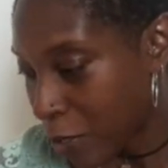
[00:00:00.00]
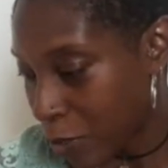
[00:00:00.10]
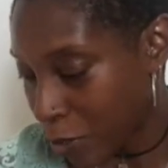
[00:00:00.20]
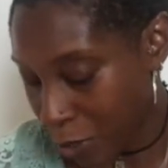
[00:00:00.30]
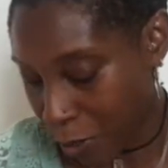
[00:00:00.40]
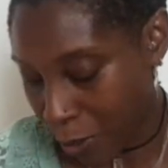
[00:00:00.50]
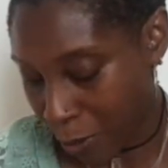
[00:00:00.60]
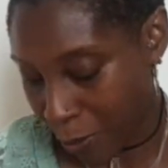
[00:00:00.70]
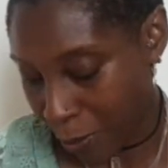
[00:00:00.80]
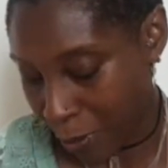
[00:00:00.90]
So
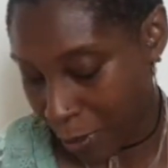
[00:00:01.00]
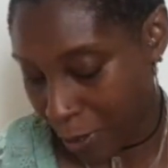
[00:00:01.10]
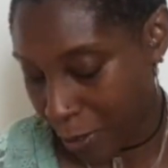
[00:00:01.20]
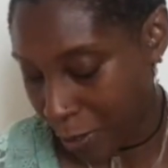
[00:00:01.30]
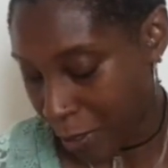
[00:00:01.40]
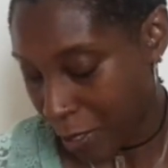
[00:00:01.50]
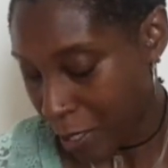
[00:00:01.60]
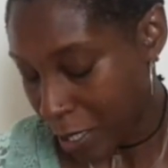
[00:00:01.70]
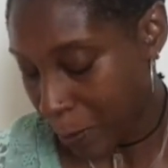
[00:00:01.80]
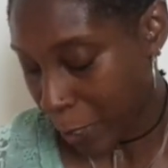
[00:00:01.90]

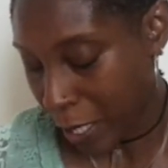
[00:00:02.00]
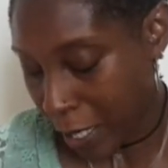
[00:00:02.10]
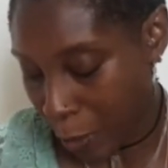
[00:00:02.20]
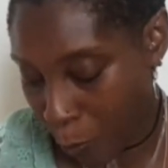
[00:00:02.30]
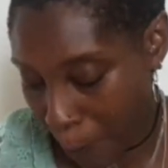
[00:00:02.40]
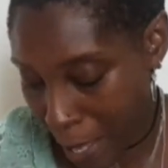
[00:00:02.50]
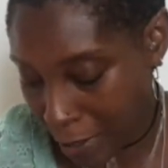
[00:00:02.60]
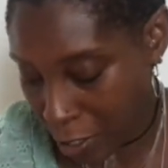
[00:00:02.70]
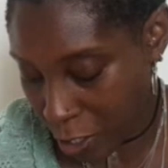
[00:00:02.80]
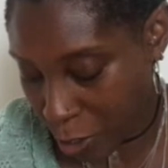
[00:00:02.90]
Spirit Guide, what
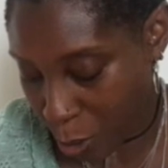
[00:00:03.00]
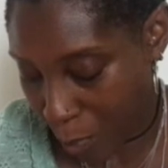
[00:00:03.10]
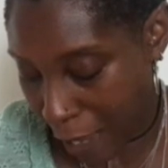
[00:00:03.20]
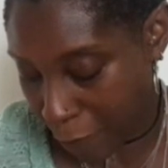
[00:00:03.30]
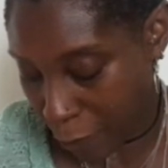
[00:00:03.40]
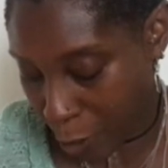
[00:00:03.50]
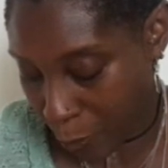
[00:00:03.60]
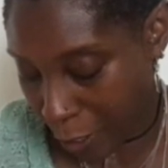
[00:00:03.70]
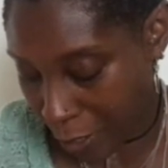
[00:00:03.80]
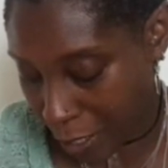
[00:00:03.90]
messages do you have for
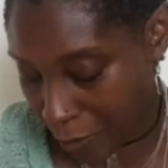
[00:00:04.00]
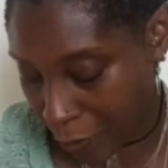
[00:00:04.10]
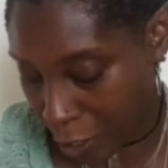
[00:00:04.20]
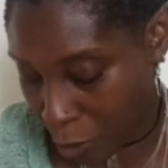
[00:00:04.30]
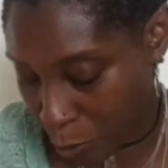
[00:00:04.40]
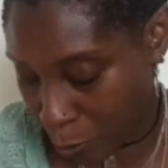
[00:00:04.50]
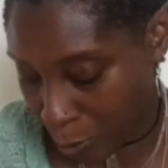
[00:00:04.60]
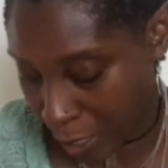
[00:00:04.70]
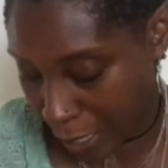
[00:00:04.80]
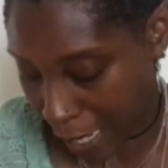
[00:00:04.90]
Aquarius for this new
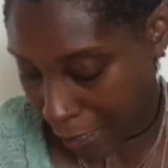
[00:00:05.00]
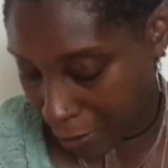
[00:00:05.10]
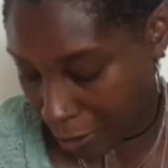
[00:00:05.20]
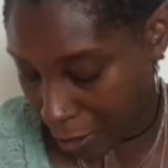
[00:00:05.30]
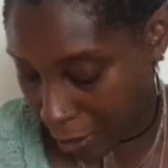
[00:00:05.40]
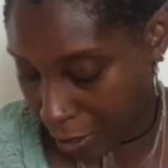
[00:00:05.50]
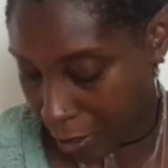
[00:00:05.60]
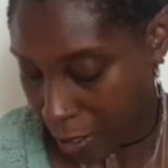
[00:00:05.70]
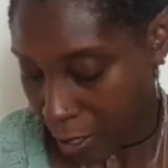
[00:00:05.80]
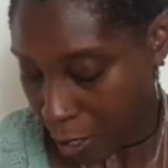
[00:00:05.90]
moon in Cancer?
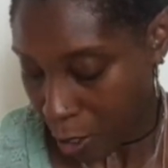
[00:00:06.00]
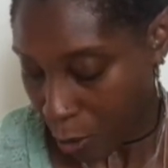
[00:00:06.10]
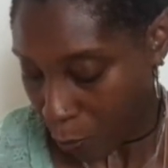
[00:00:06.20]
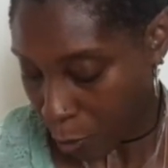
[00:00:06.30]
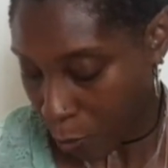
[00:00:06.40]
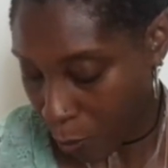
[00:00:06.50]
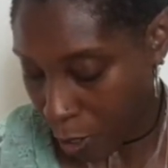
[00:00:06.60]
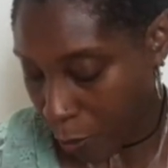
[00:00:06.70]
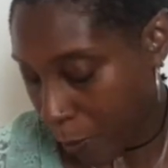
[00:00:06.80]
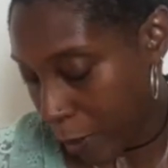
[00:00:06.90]
What do you
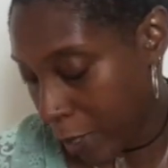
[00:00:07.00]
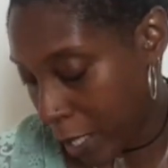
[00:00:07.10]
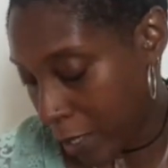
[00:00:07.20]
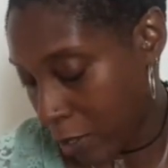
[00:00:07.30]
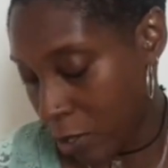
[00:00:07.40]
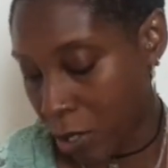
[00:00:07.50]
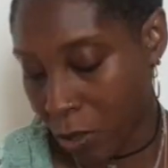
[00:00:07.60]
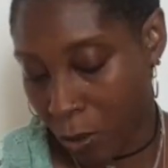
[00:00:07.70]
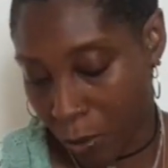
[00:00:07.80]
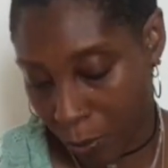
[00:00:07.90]
want Aquarians to
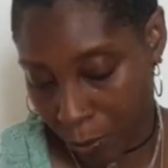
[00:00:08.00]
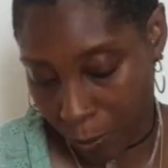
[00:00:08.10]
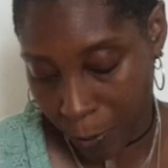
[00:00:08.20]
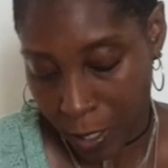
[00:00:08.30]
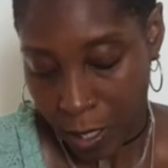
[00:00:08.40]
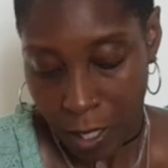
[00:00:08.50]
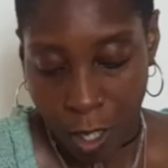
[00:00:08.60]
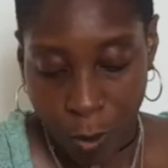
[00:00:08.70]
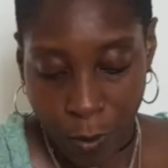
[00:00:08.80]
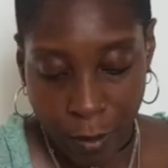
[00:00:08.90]
know?
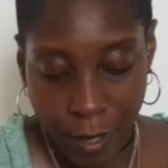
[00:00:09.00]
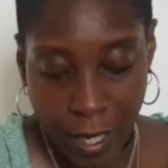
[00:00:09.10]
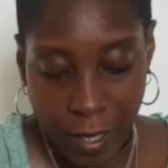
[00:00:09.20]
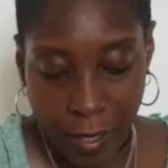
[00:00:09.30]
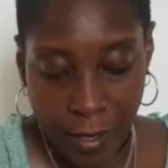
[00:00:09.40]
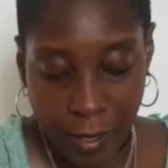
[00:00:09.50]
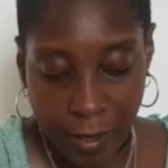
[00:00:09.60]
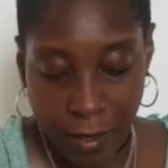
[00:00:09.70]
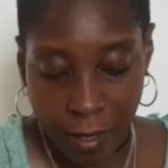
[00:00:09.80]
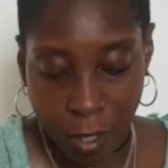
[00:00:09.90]
Aquarians,
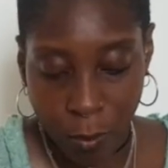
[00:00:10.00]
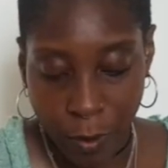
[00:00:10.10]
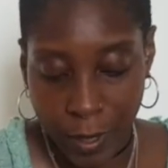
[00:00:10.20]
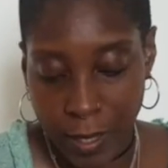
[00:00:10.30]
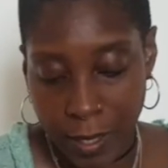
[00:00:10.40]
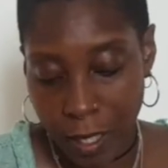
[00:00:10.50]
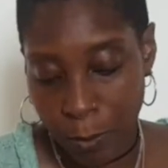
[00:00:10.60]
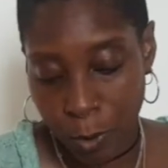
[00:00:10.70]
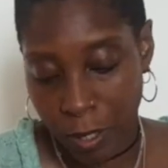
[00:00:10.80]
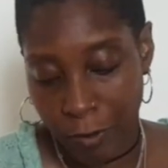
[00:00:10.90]
Aquarius sun,
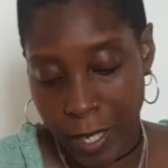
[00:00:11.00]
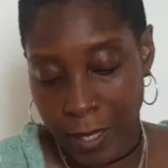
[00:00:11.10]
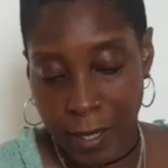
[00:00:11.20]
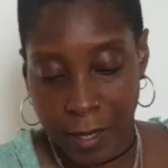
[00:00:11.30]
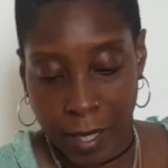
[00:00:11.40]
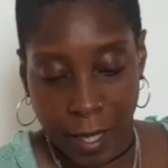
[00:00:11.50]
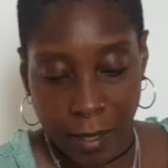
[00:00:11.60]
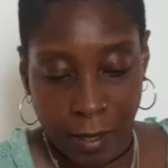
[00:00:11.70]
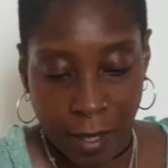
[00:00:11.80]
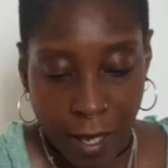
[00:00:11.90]
moon and rising
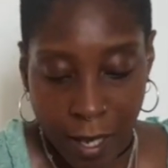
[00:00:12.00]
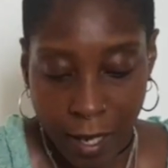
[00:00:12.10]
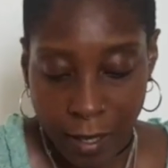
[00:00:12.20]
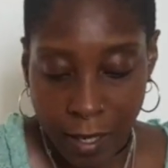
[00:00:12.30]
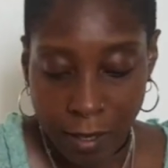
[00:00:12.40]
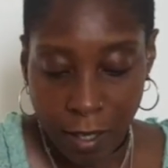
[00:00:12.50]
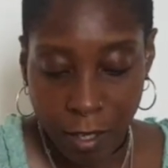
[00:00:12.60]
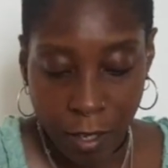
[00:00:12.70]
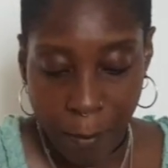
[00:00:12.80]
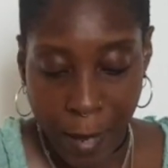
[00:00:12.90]
signs. Nice
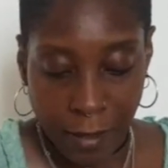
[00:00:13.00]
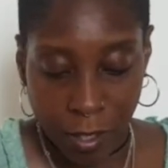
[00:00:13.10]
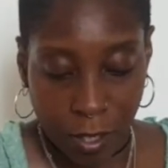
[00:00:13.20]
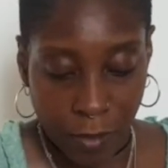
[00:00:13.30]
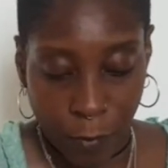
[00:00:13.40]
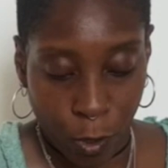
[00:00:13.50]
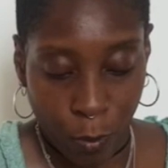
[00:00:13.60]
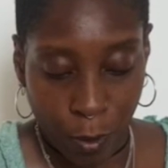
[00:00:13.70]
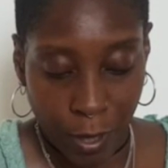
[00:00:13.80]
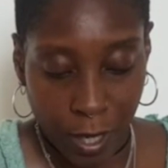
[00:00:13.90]
clear messages for
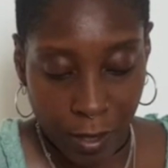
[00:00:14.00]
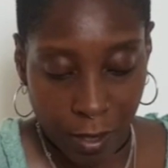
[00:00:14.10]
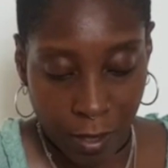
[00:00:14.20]
Aquarius.